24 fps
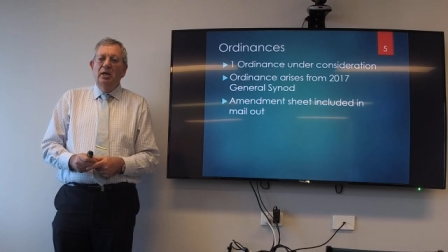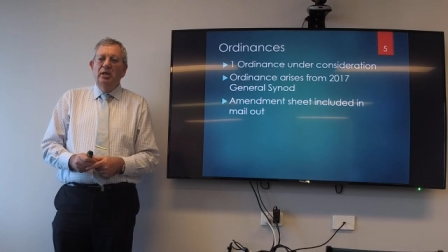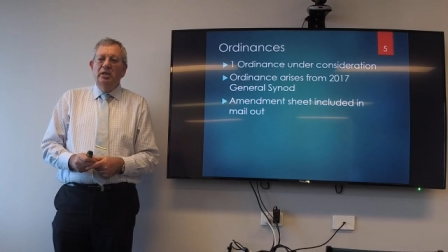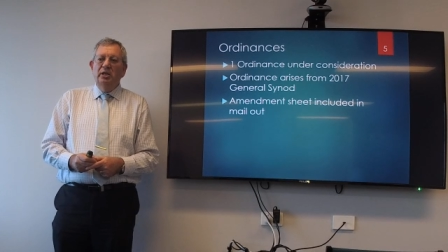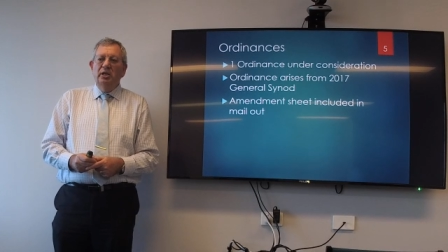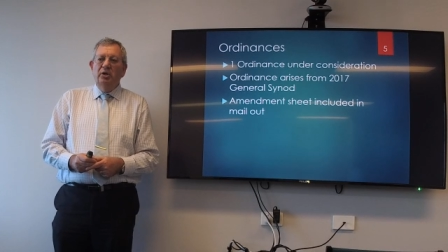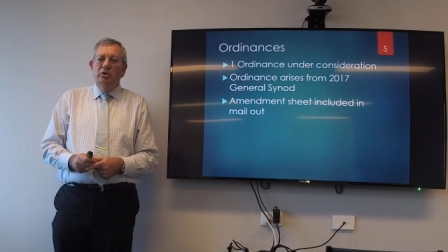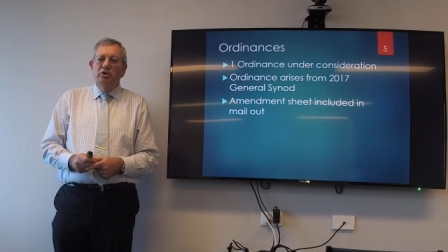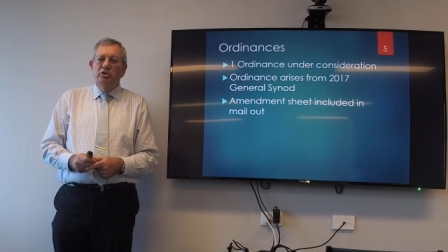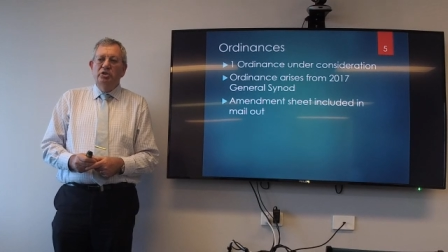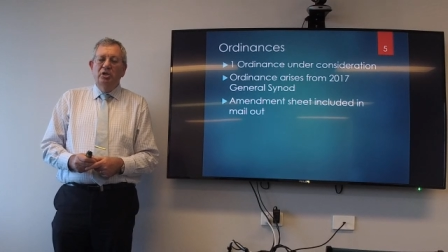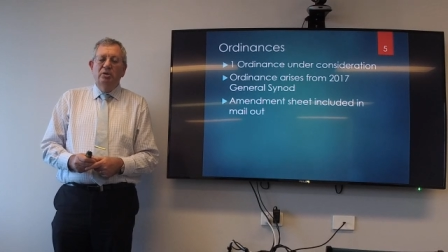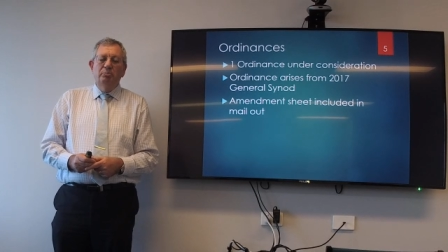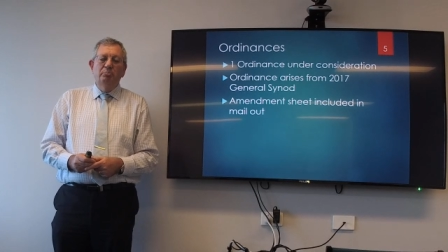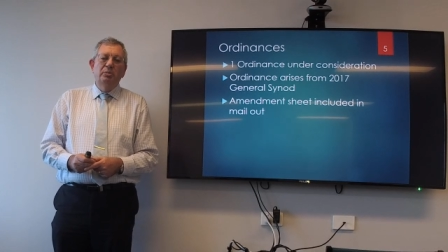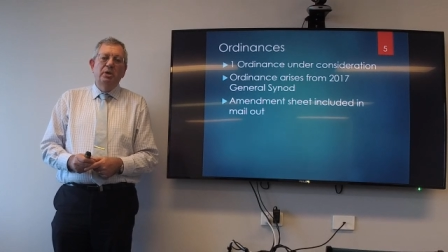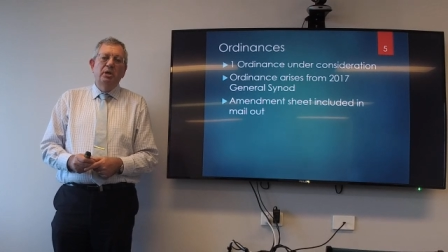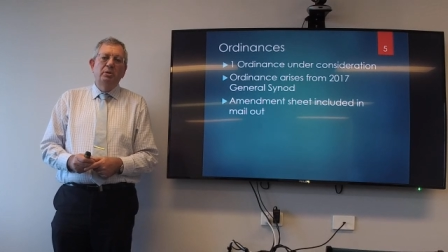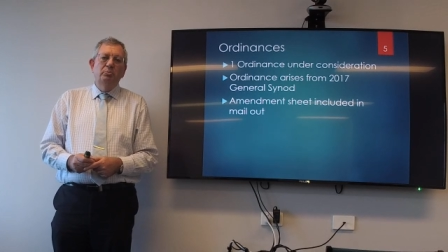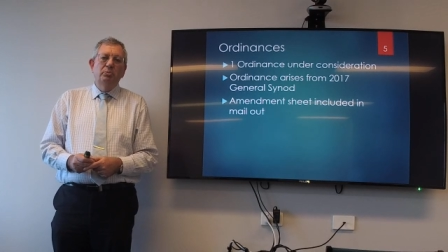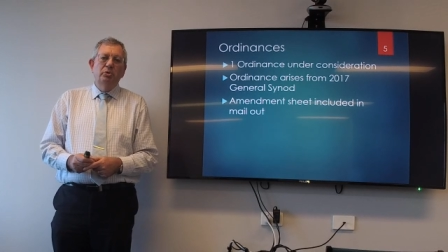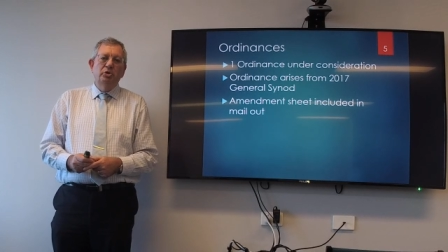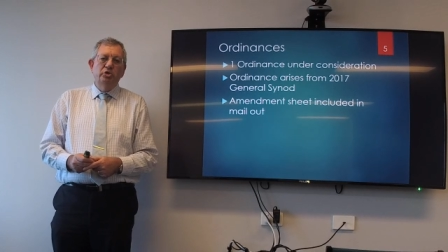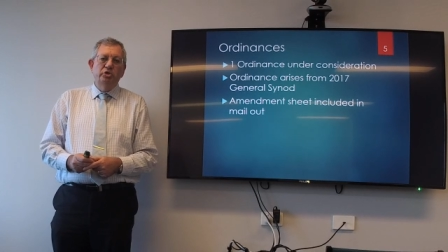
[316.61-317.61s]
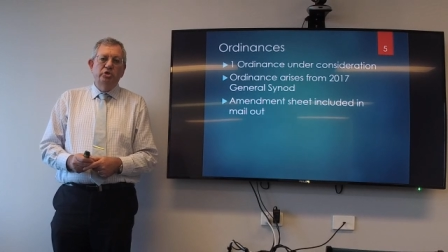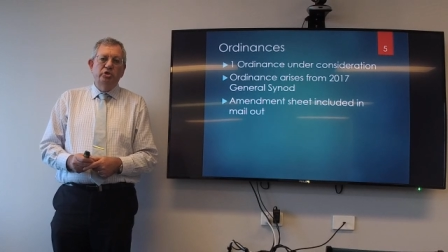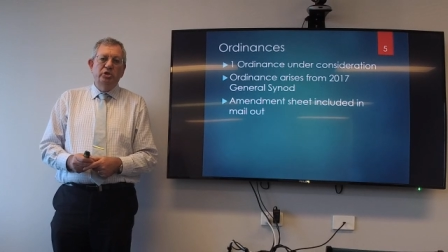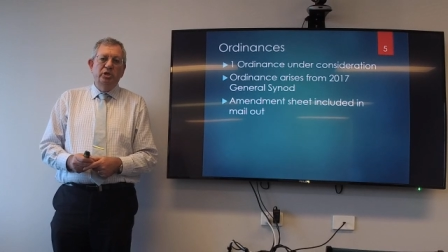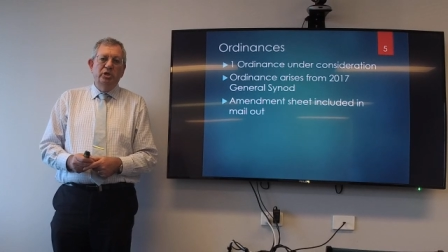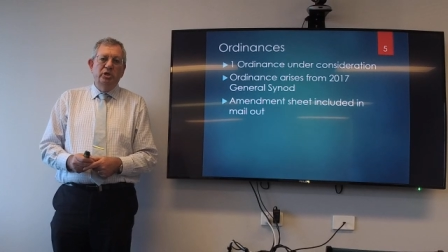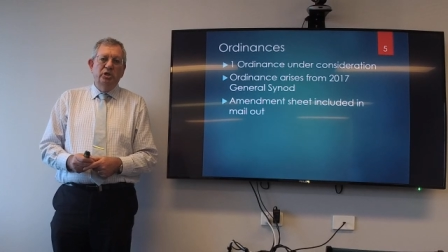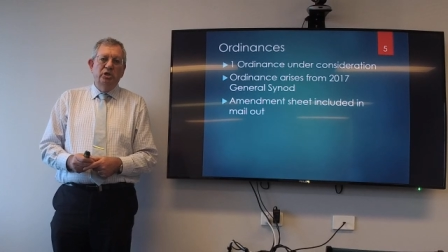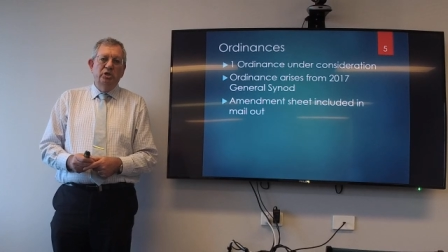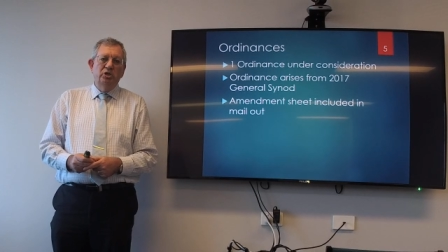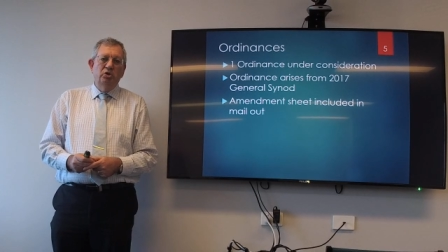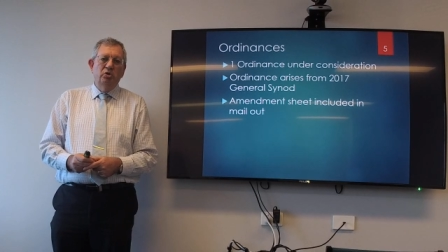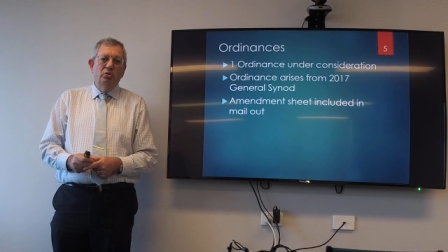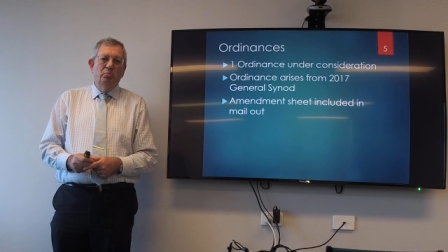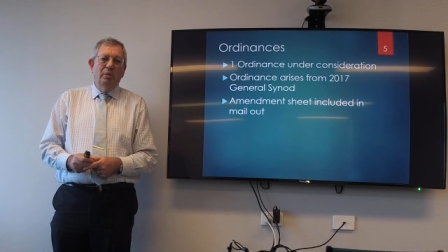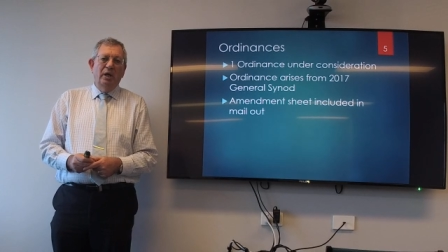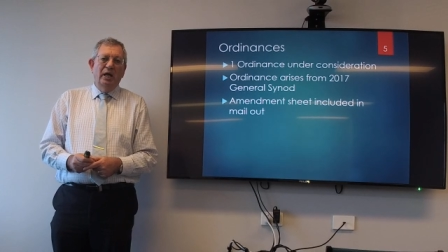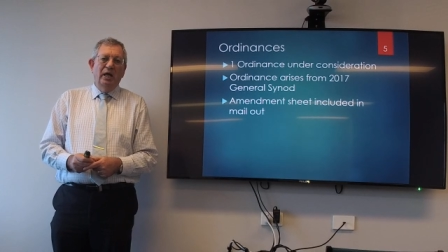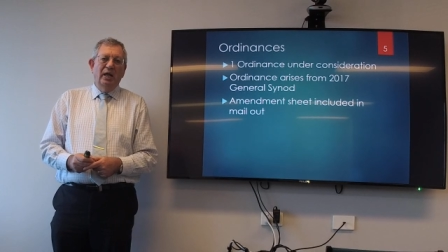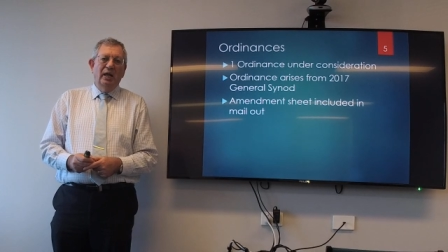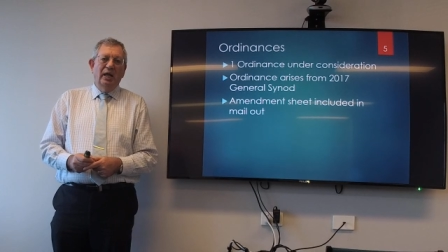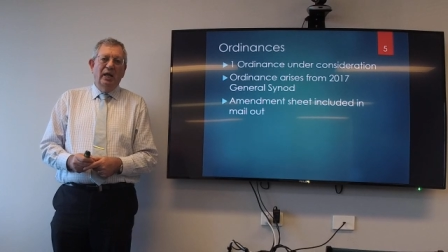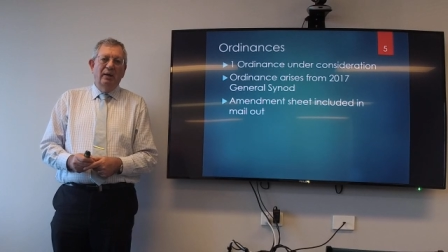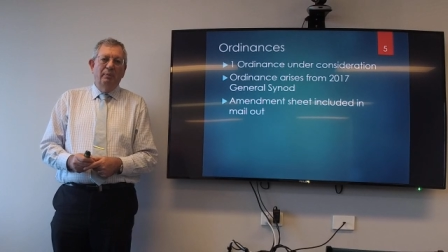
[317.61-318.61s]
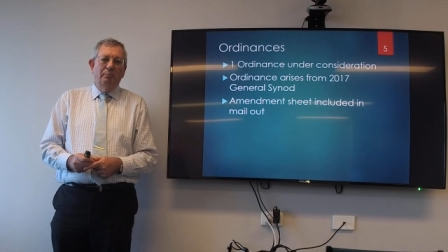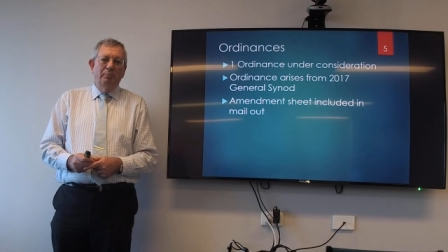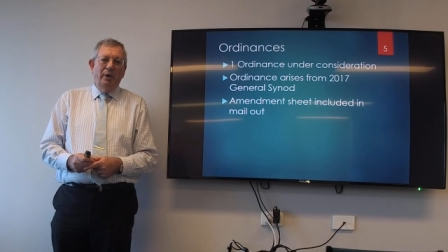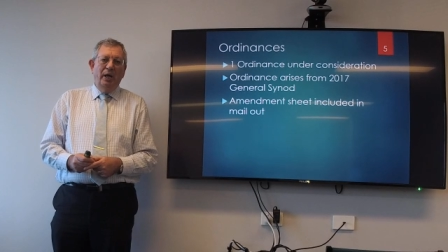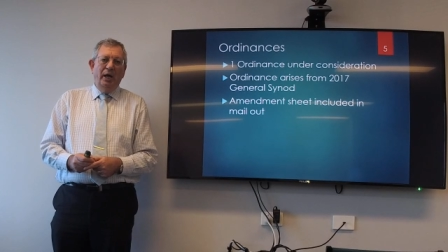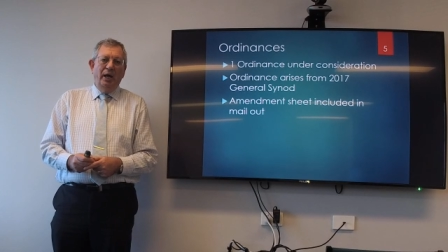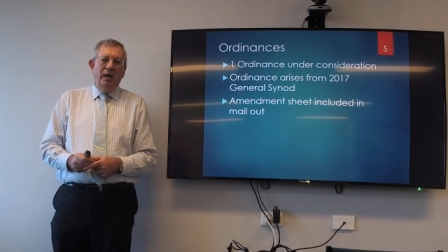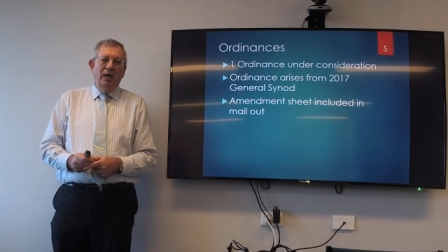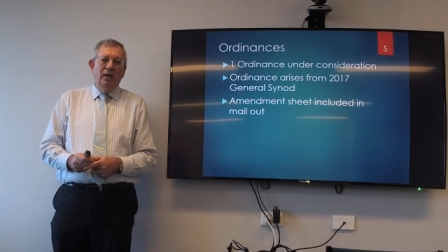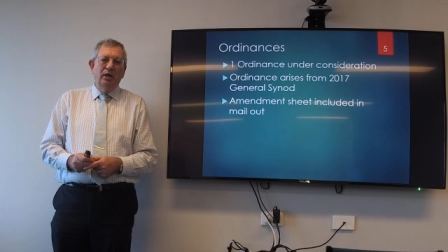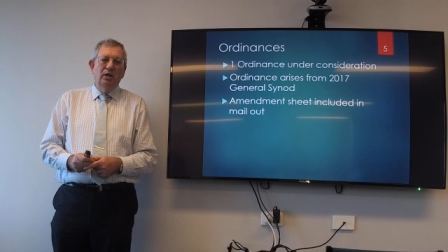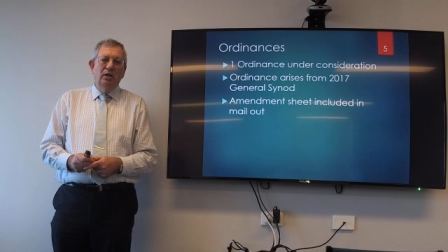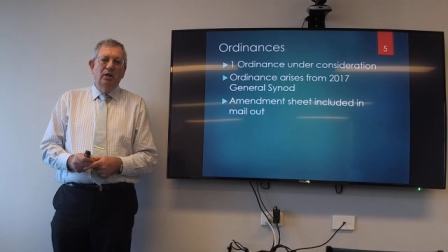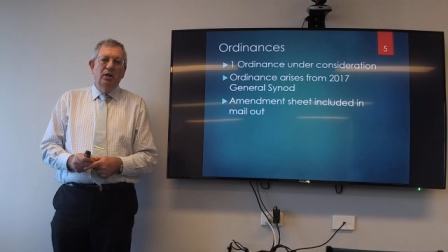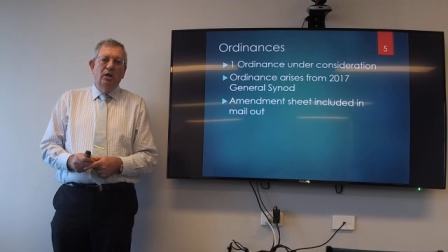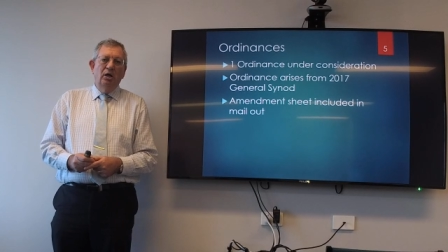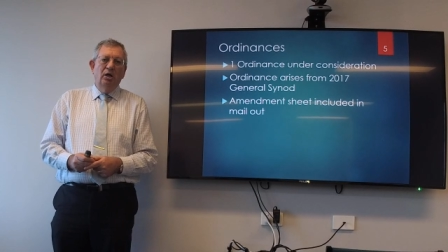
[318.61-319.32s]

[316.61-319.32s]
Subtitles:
there is an amendment sheet in your mail-out pack